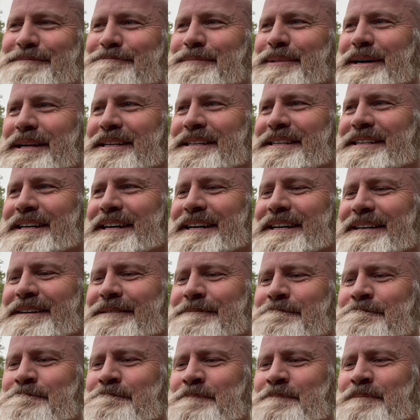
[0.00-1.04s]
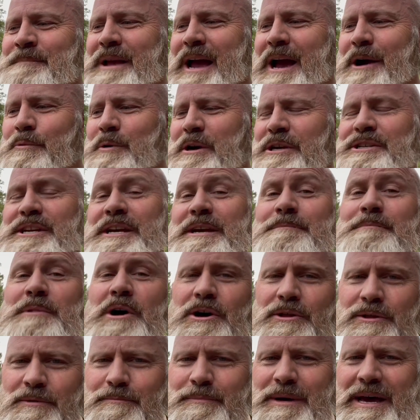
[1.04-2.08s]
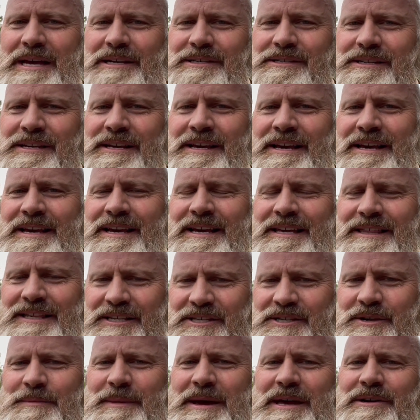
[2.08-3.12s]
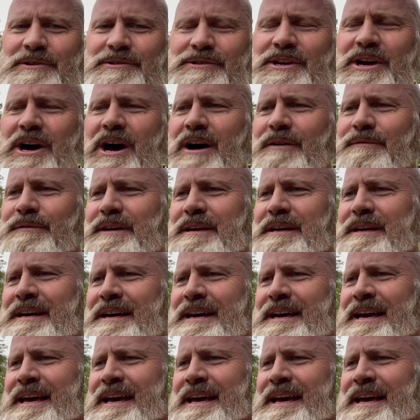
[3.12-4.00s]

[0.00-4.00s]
But, uh, I wish him all the best in this Commander's Coffee,